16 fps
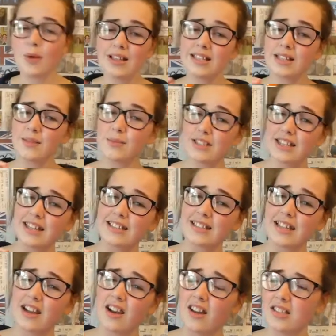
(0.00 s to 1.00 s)
But when someone takes
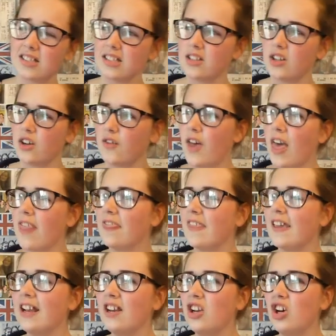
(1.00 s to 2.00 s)
their glasses off,
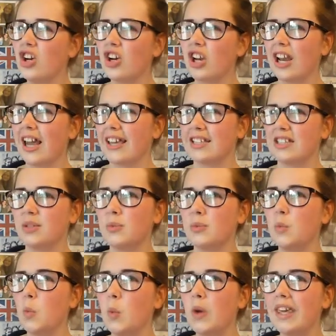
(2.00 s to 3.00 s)
they look like
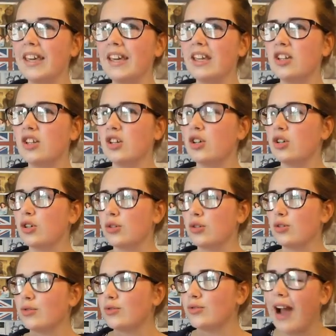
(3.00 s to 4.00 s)
some weird
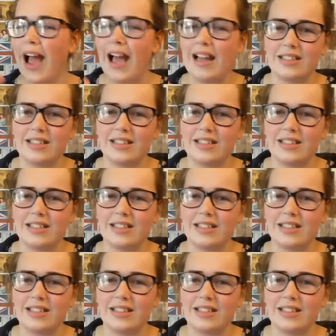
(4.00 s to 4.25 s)
rat.